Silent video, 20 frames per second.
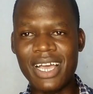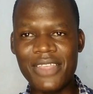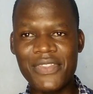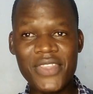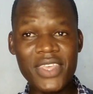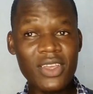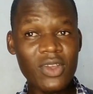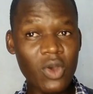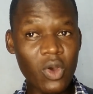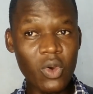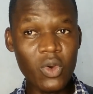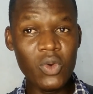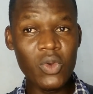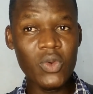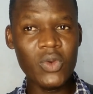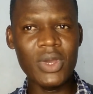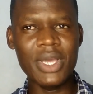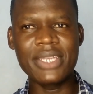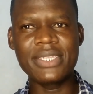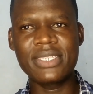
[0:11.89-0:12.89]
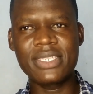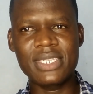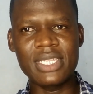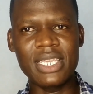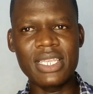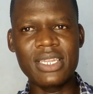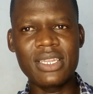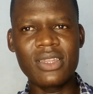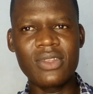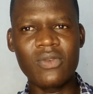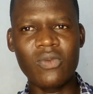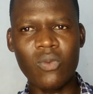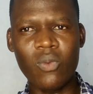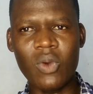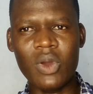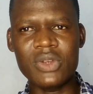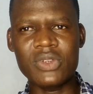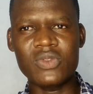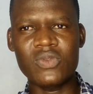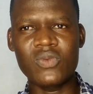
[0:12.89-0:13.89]
I think Uhuru had seen
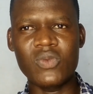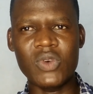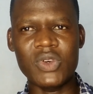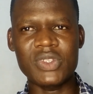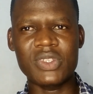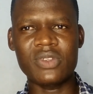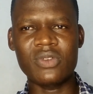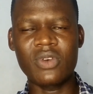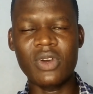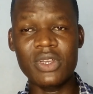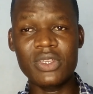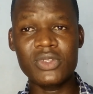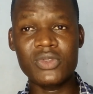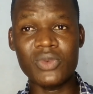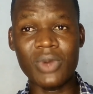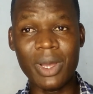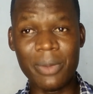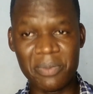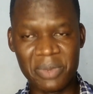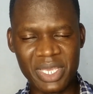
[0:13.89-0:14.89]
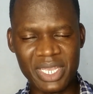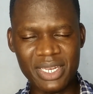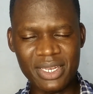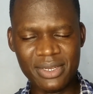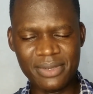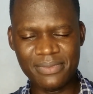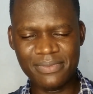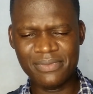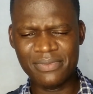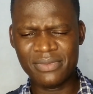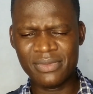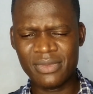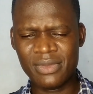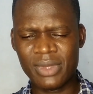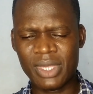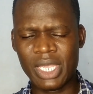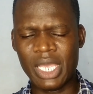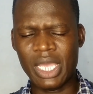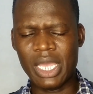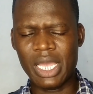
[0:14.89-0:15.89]
what was going to happen
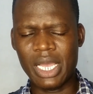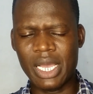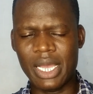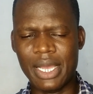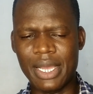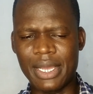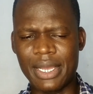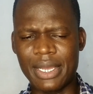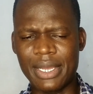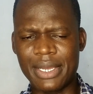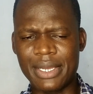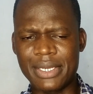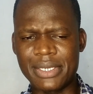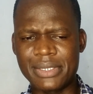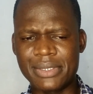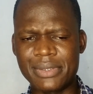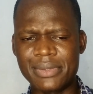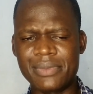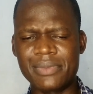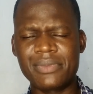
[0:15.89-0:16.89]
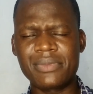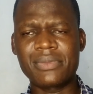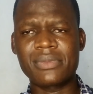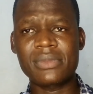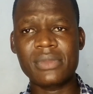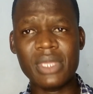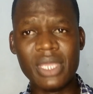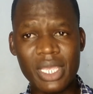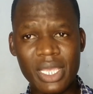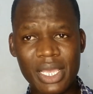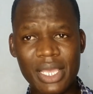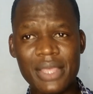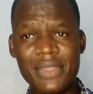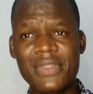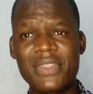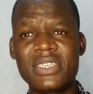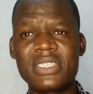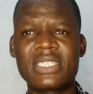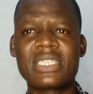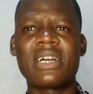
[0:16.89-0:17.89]
uh,
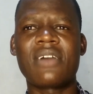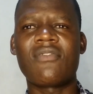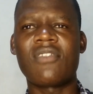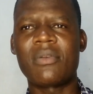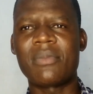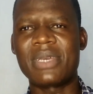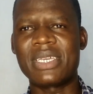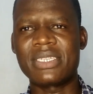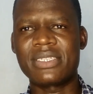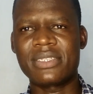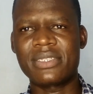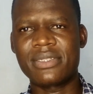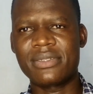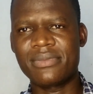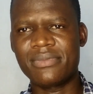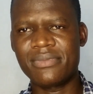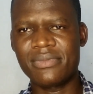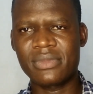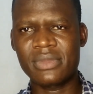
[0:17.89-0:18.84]
in this government.